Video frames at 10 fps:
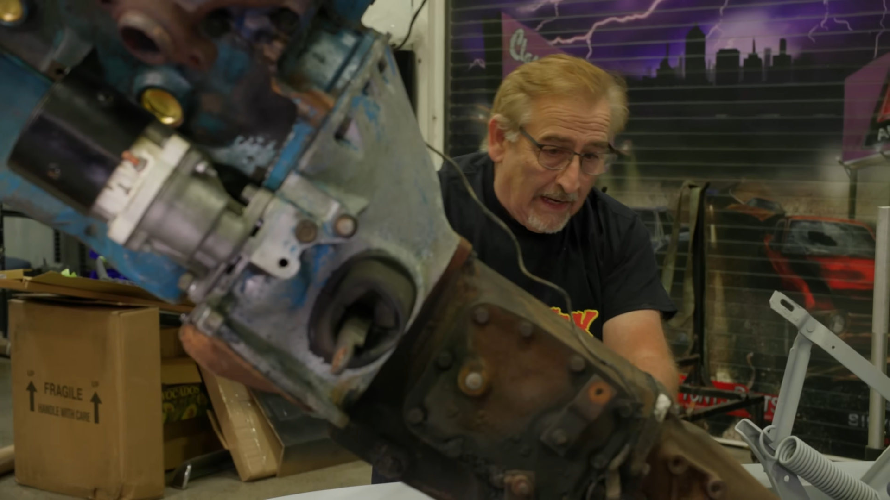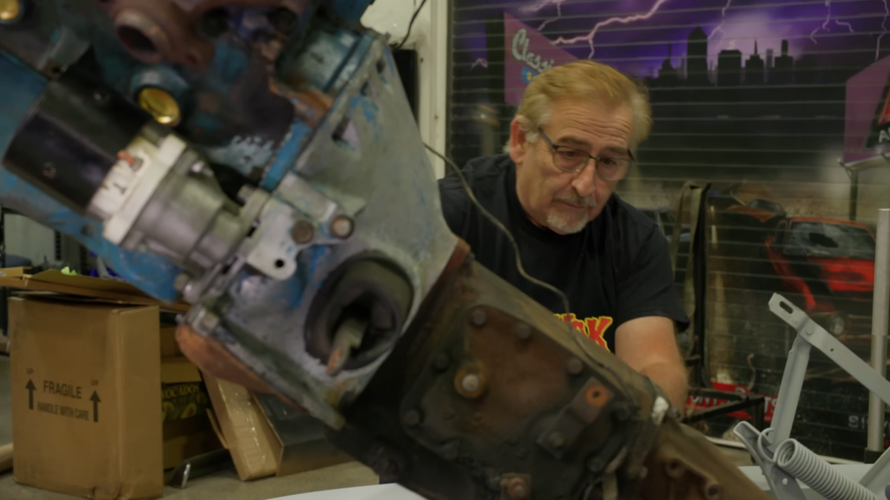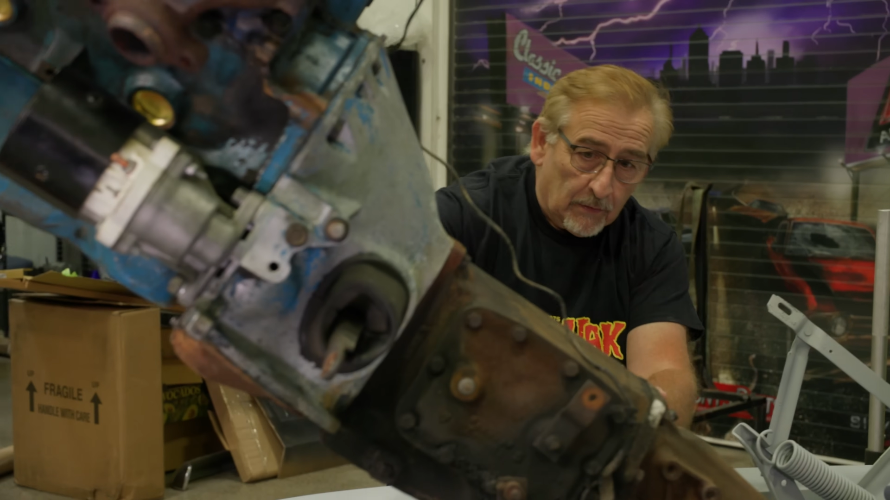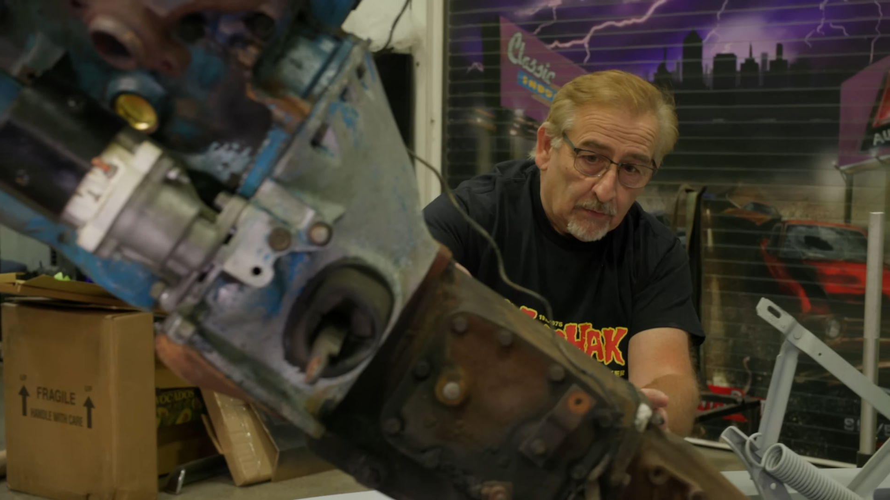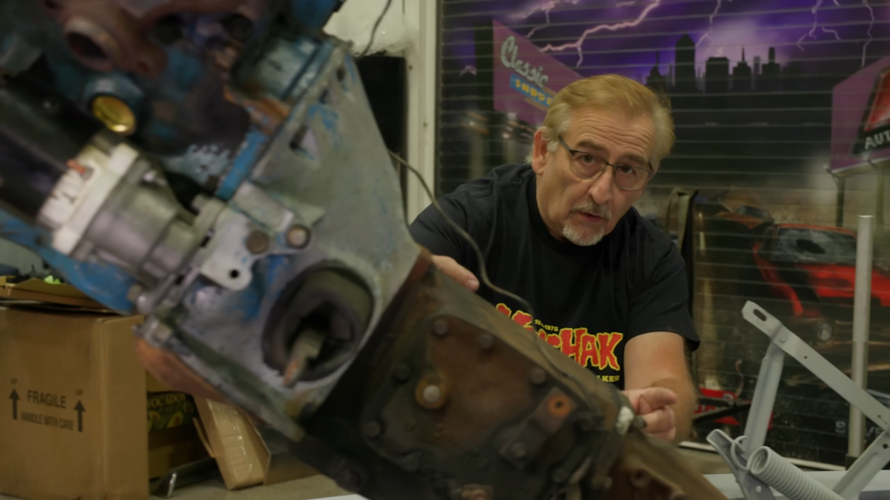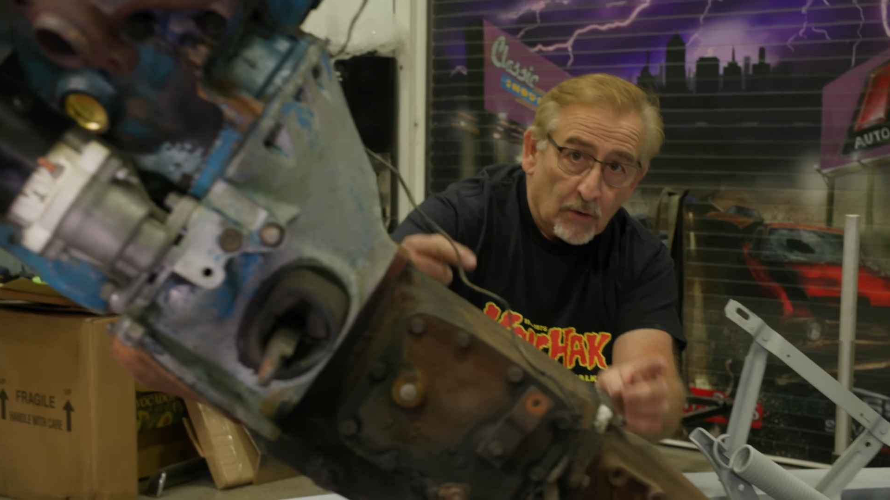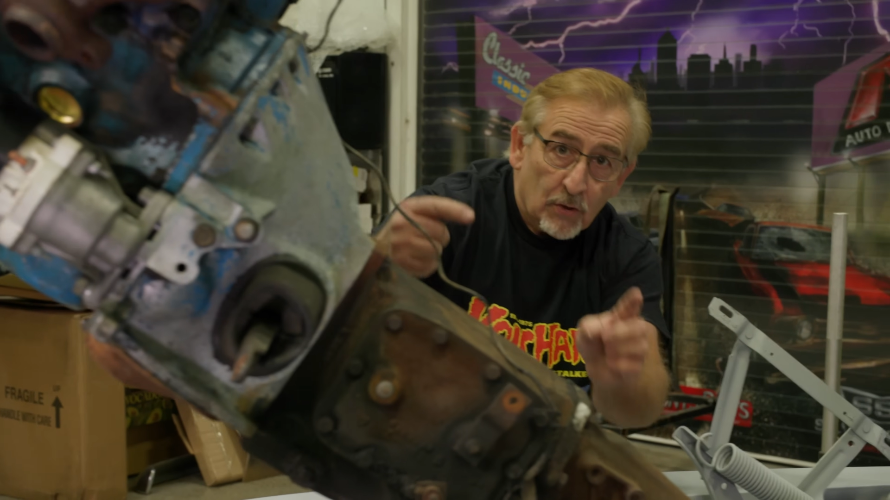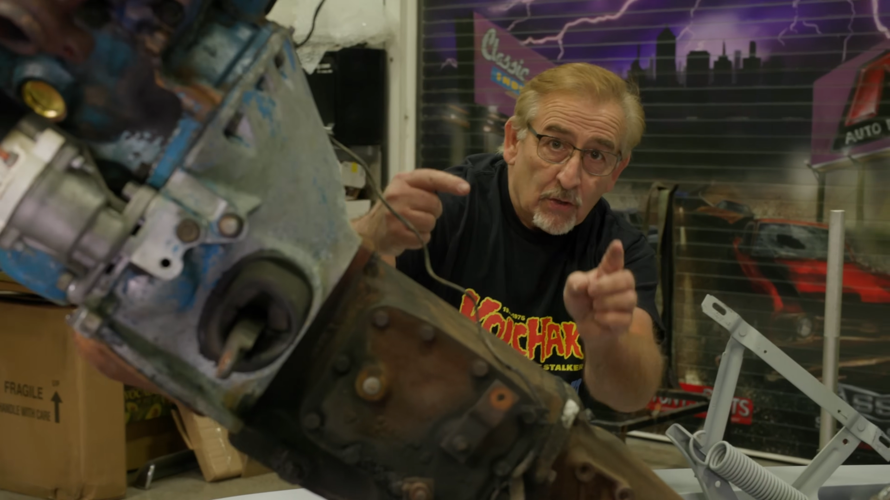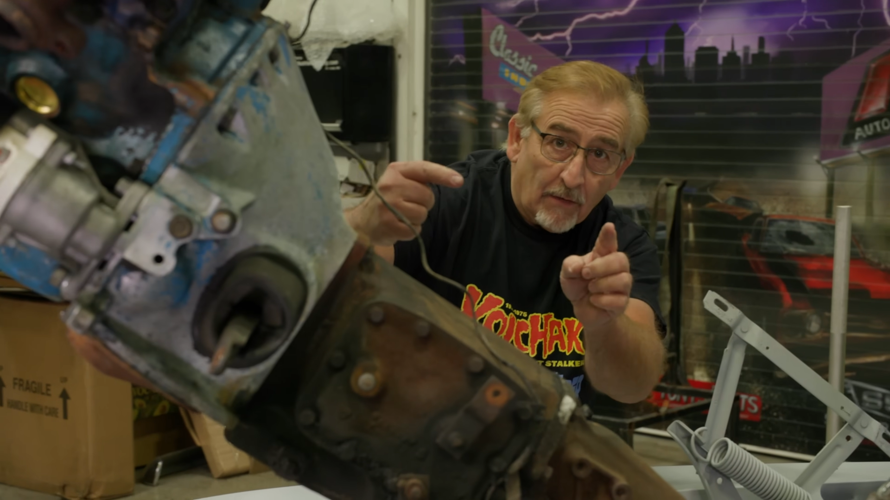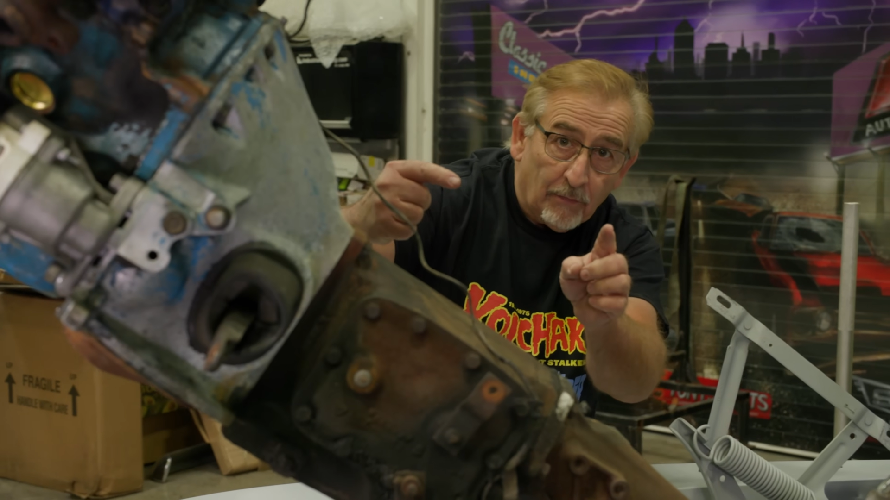have to start
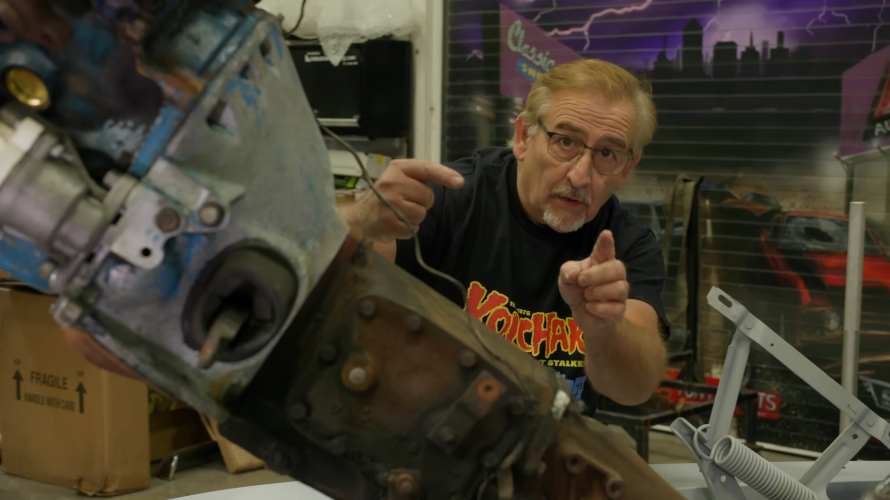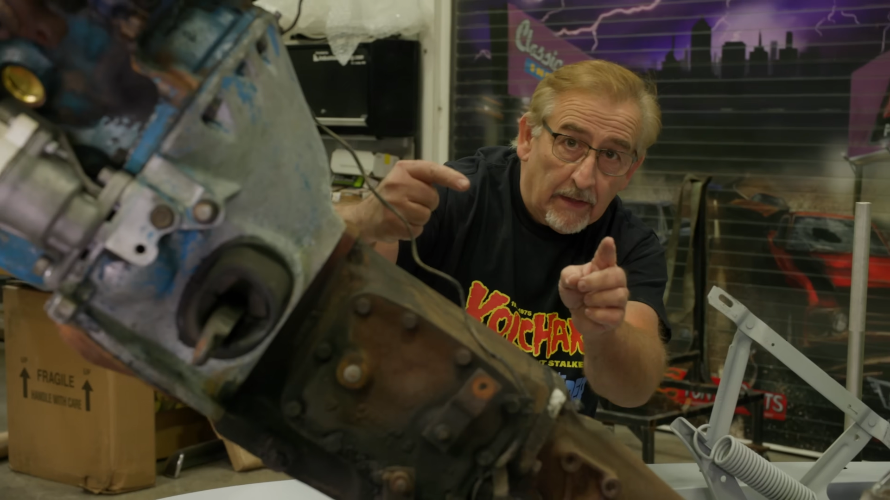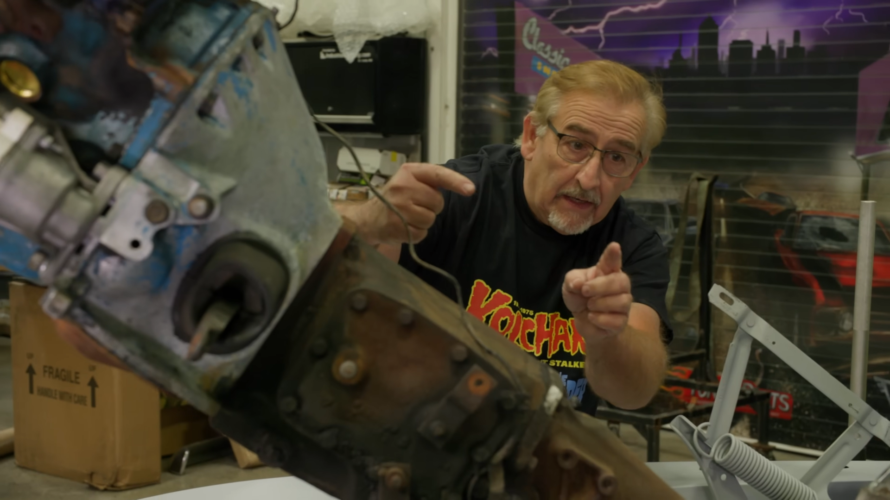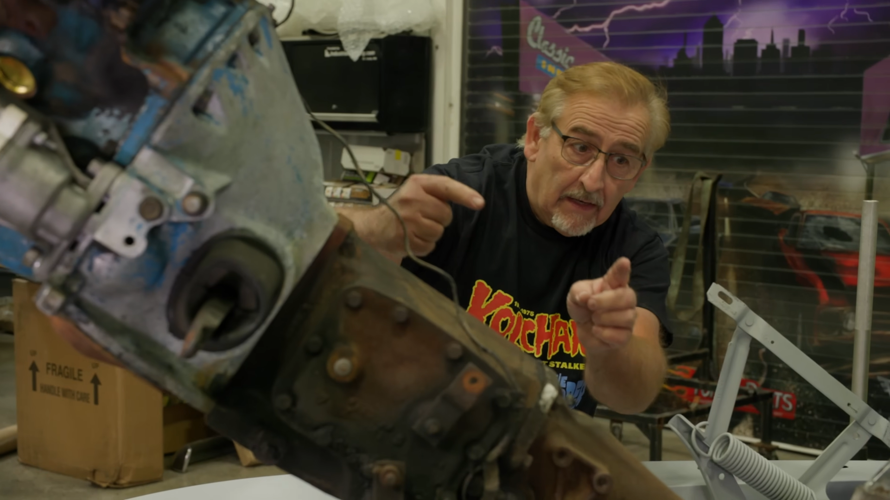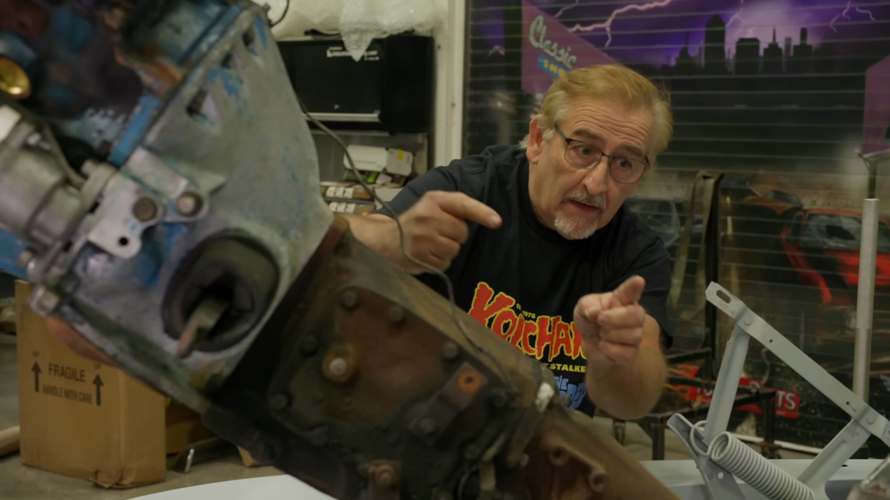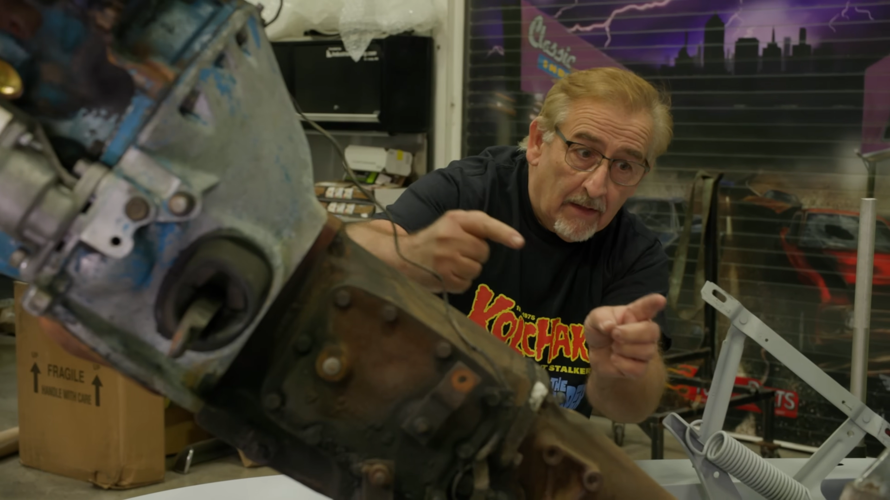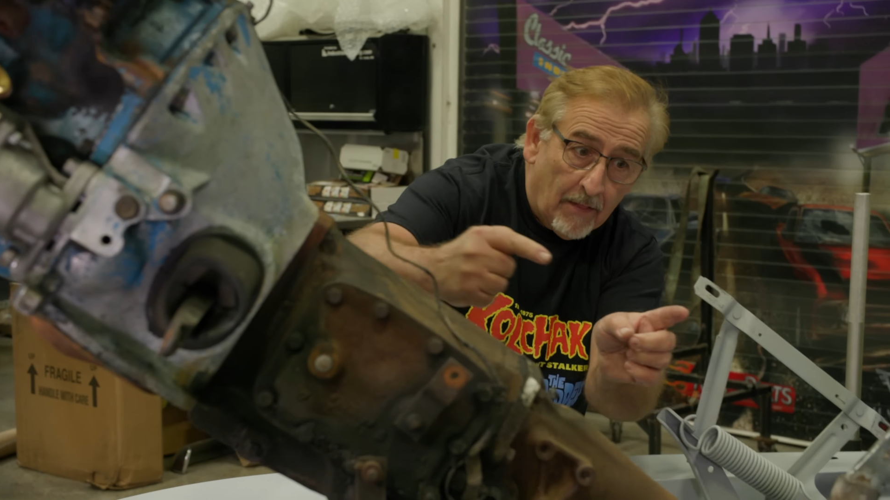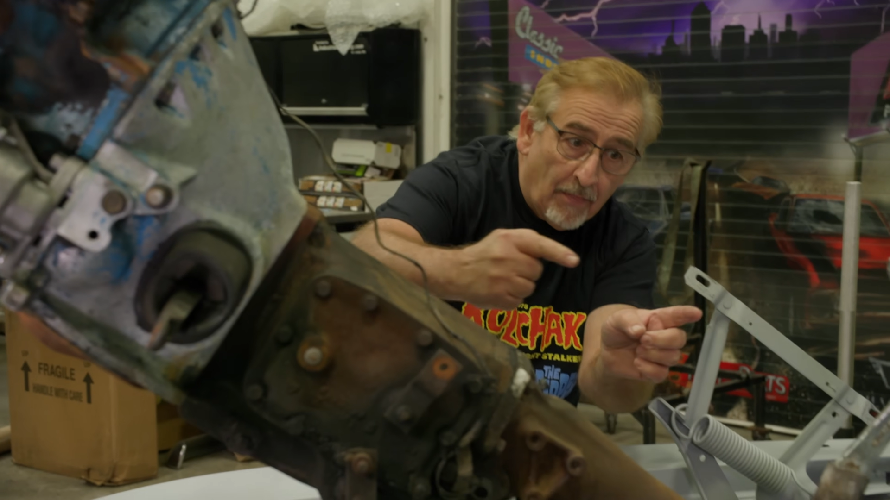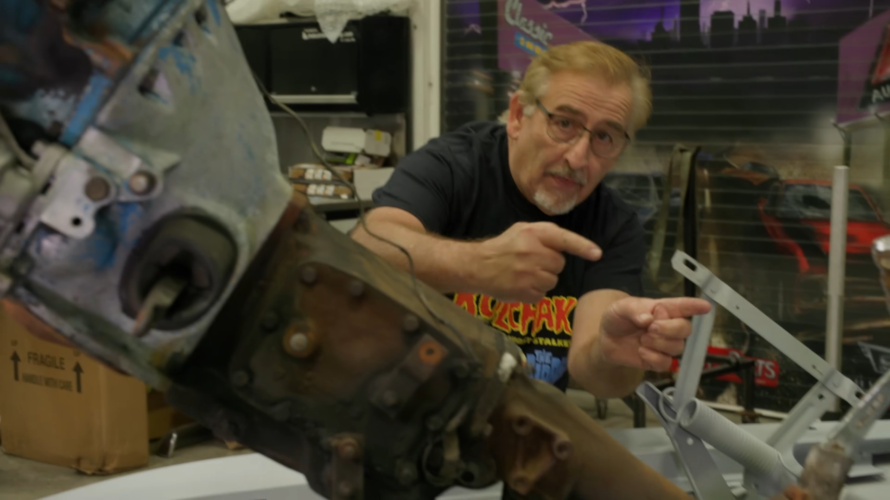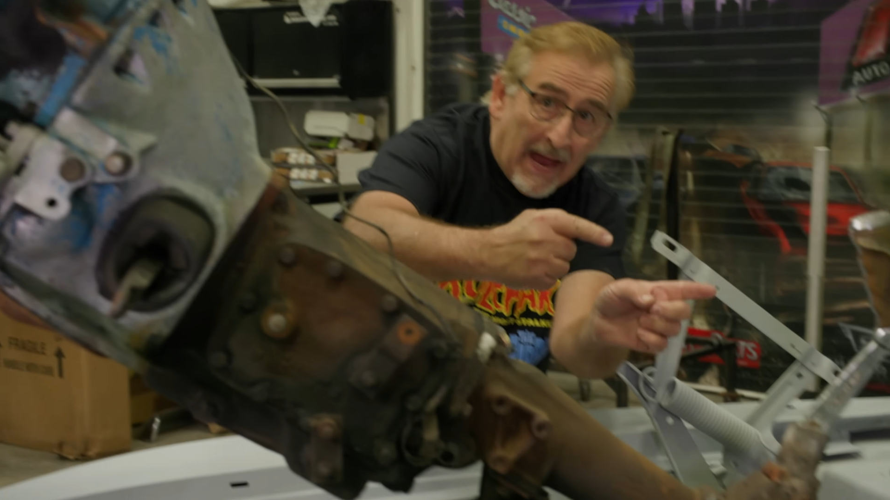shuffling it
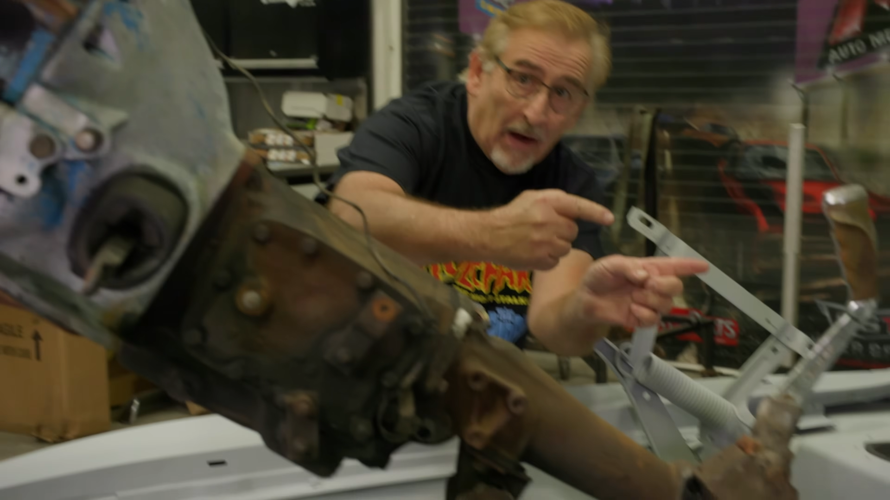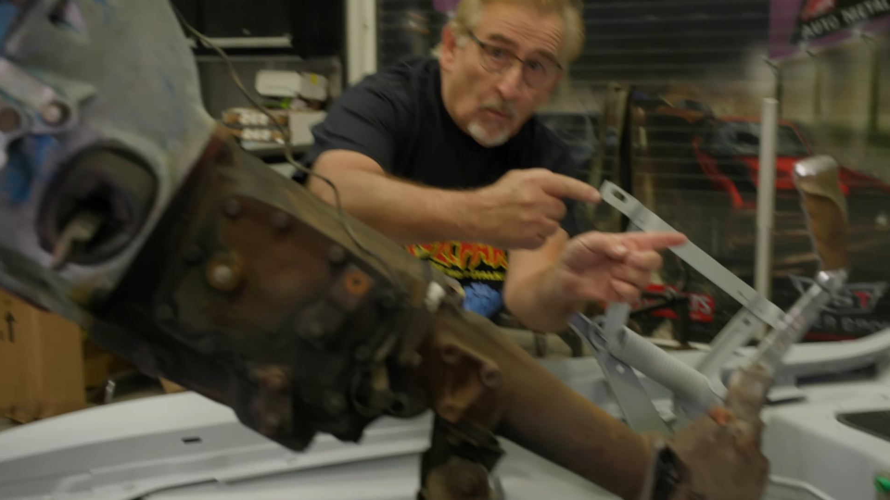that